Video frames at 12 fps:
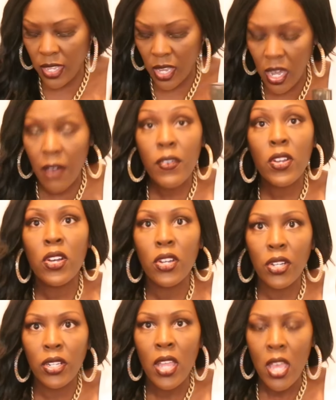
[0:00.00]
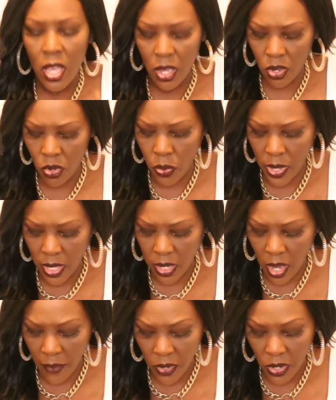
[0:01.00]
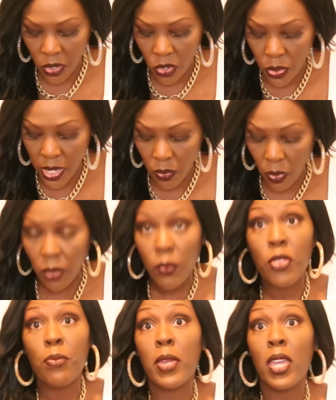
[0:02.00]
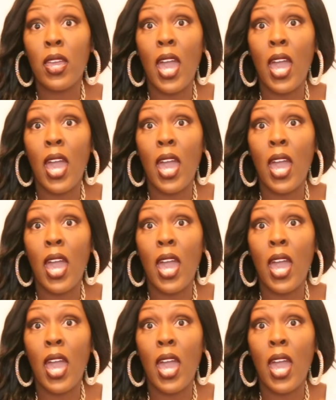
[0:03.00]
the CoverGirl, the CoverGirl Queen one with me,